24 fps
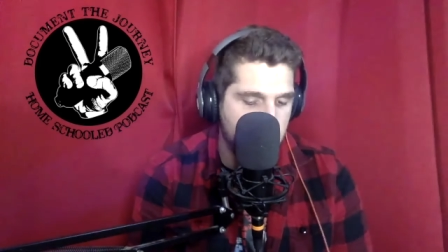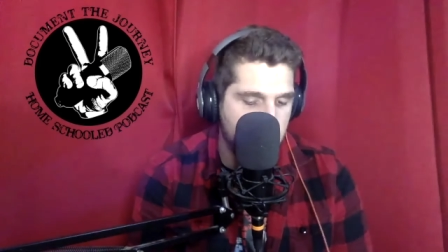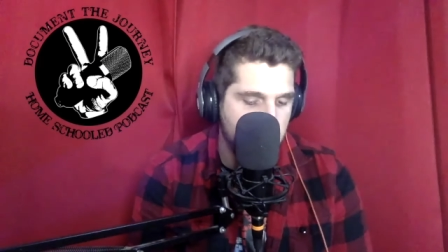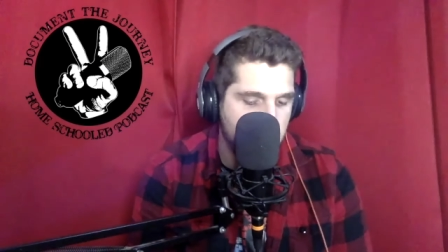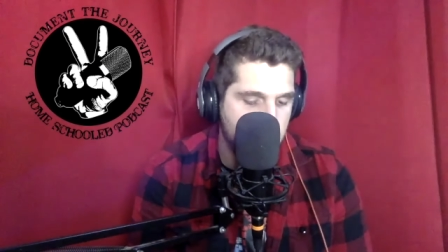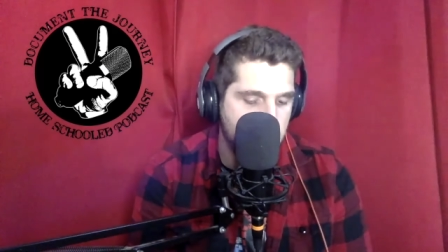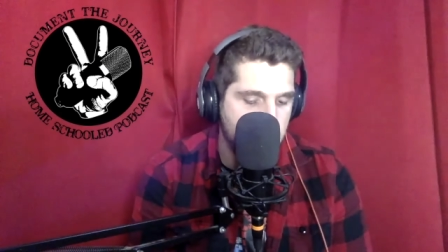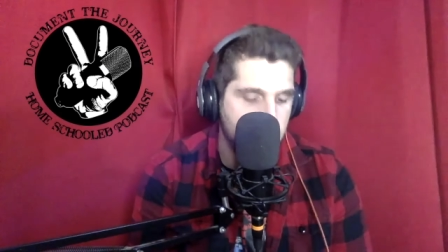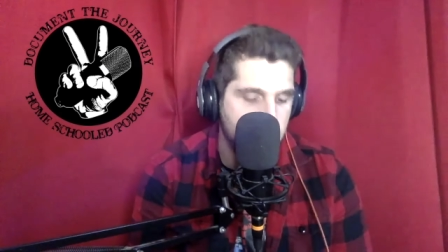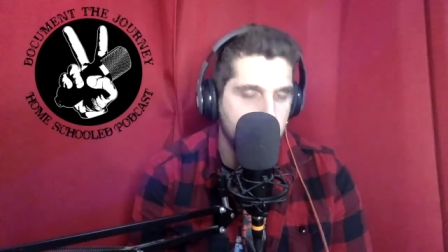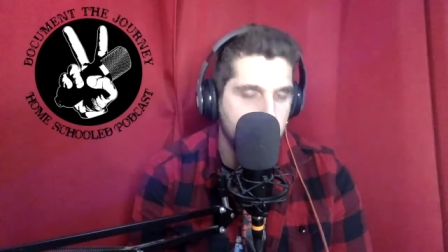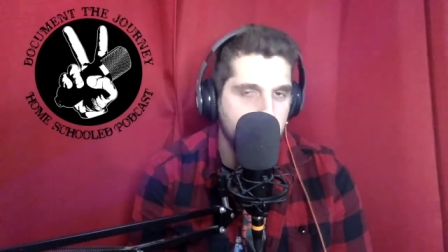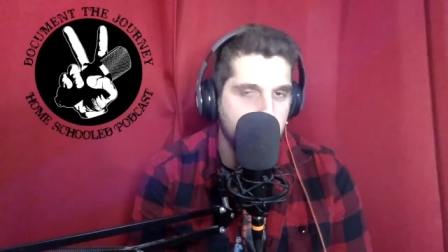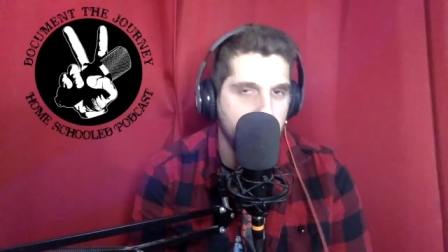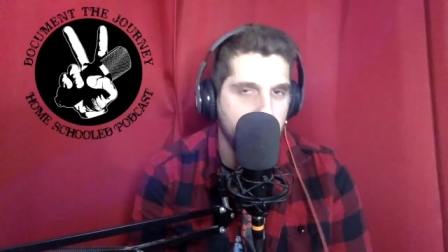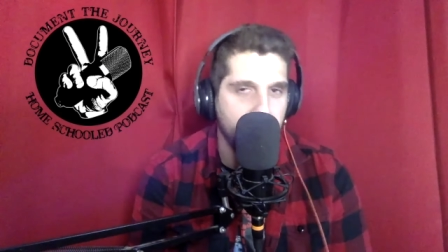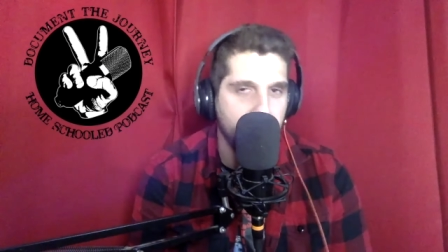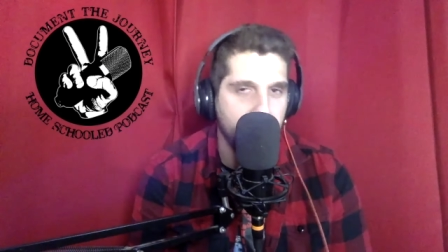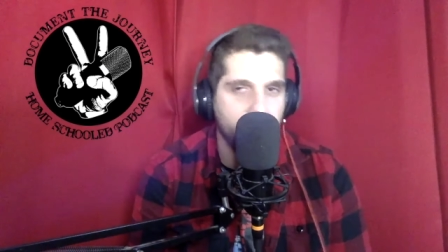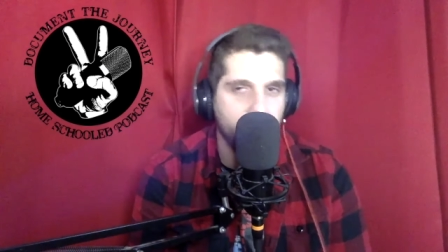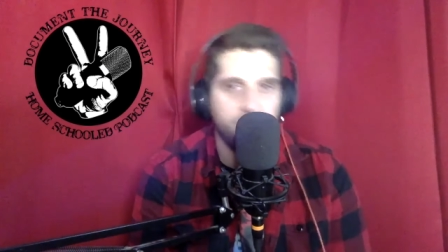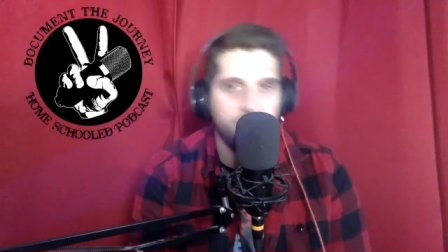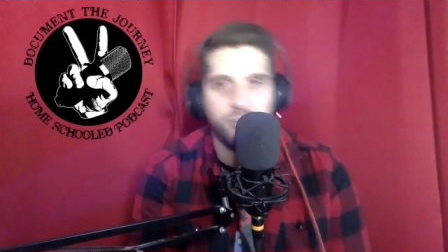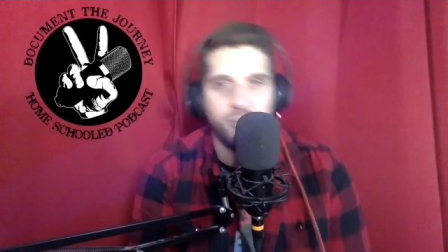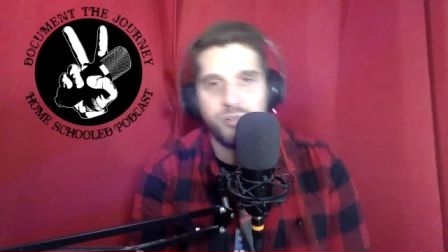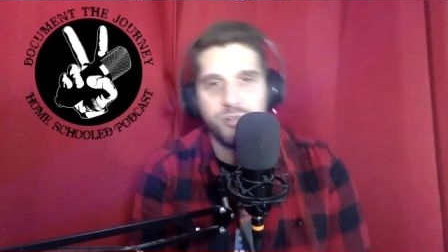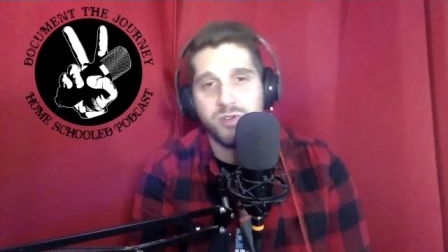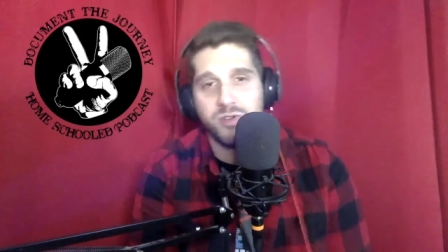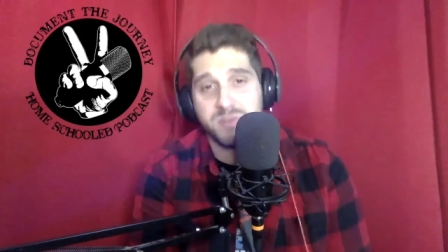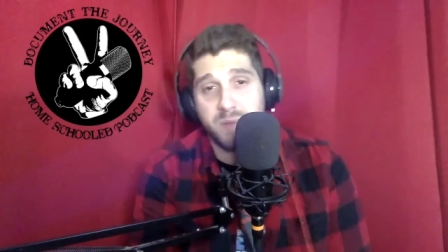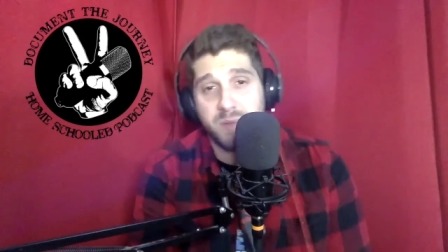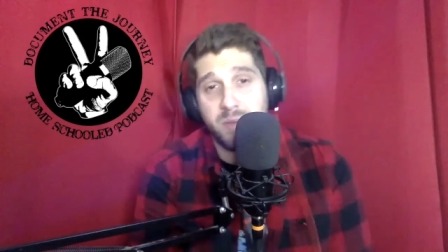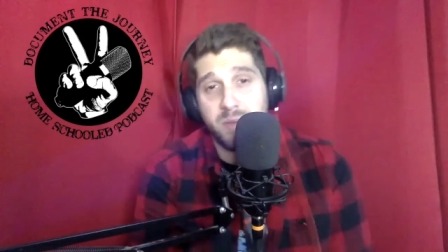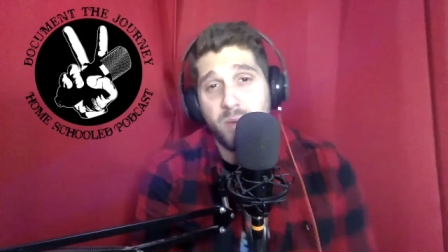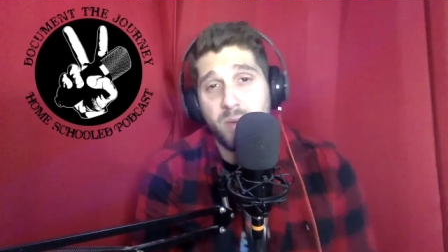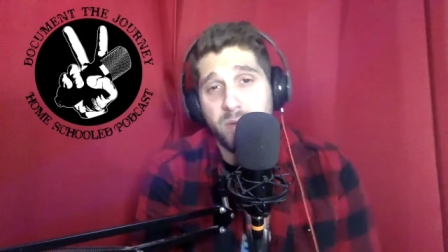And who
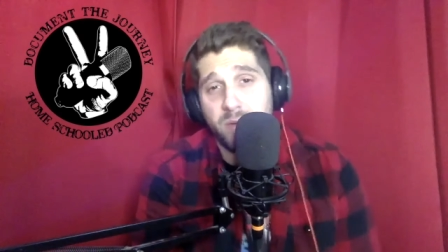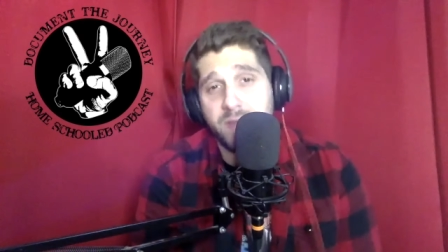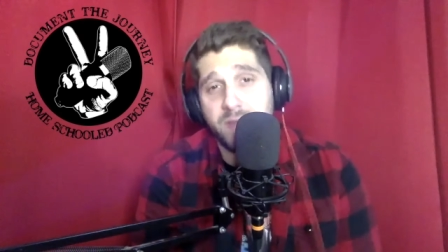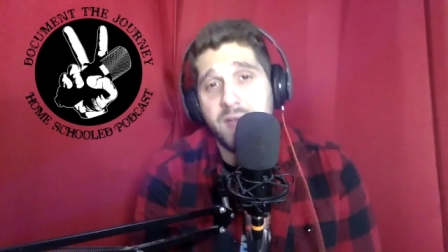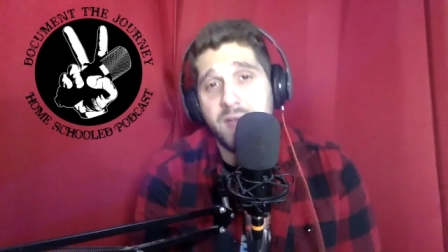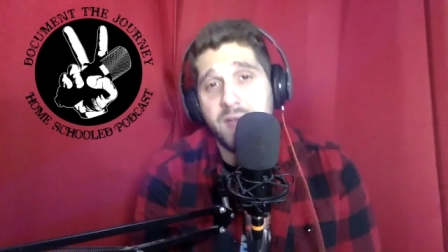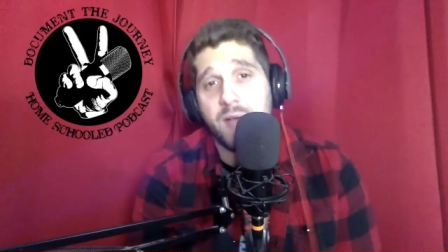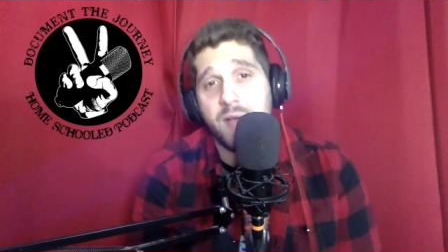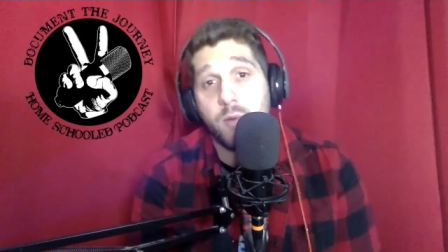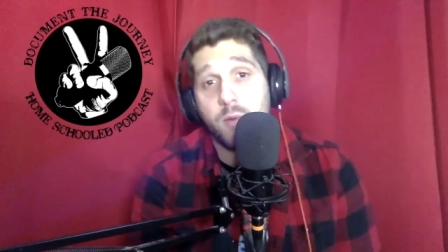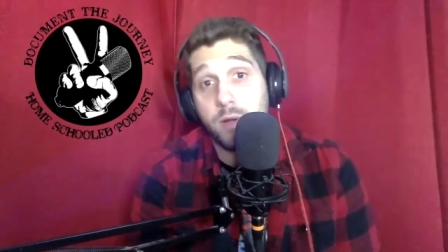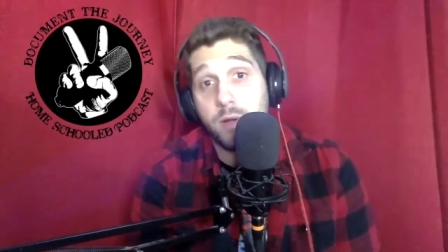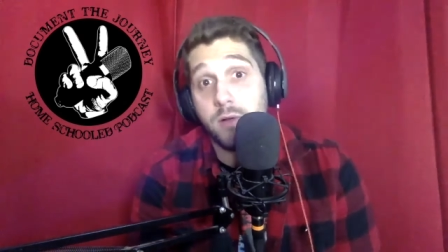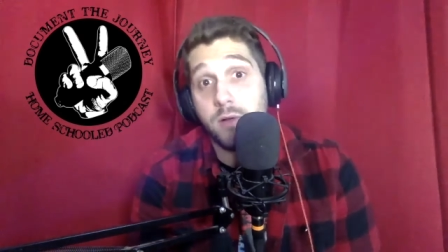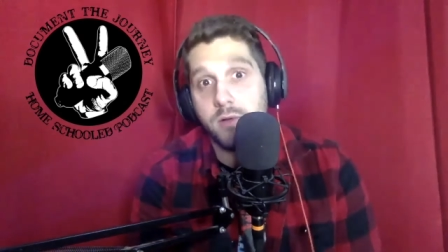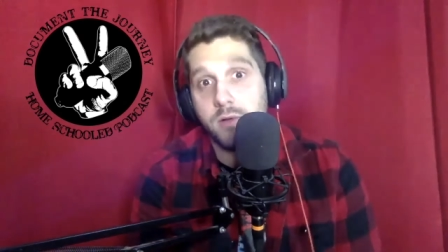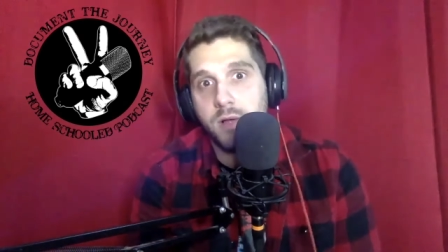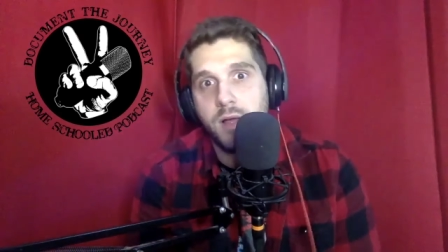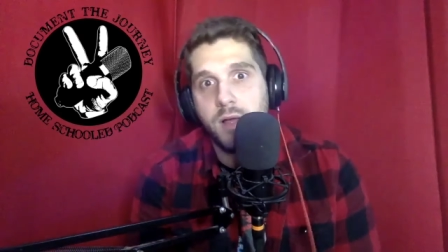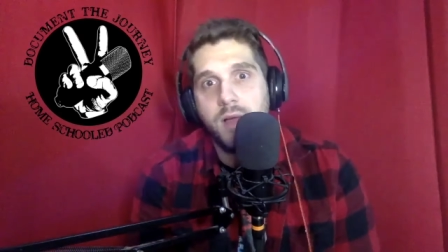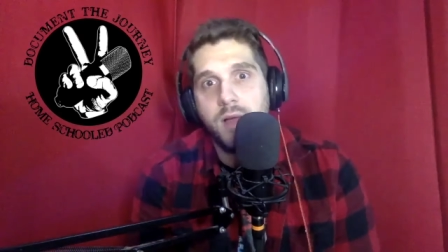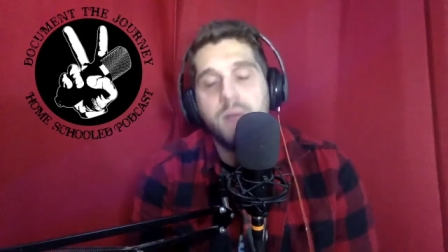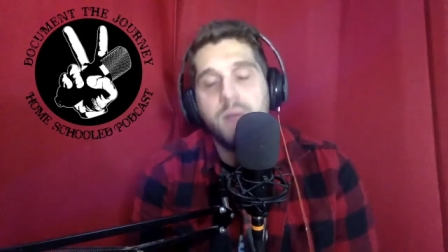knows, maybe one day I will.